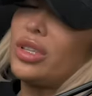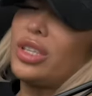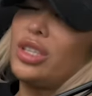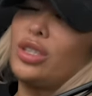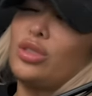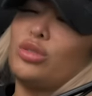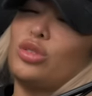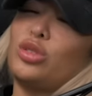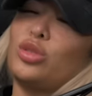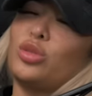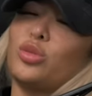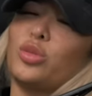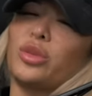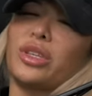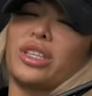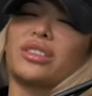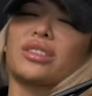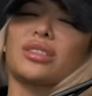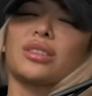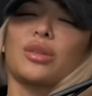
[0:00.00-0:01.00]
What do you do
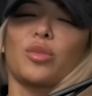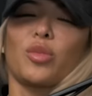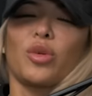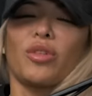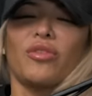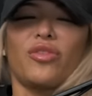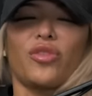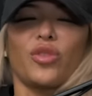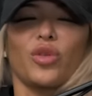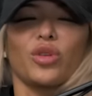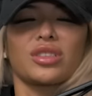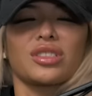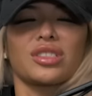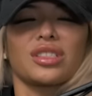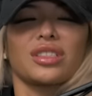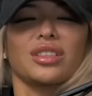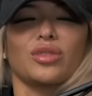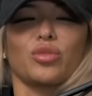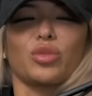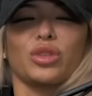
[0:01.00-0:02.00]
when someone falls
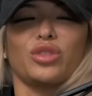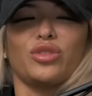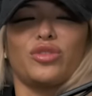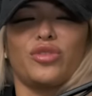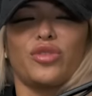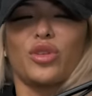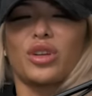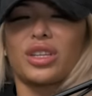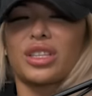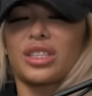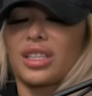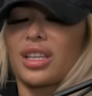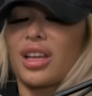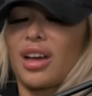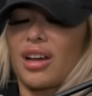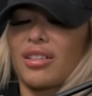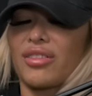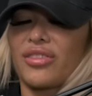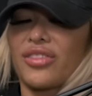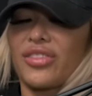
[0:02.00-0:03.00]
in, when you fall in
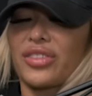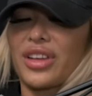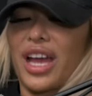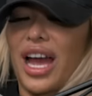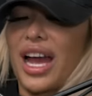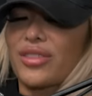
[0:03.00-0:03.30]
love,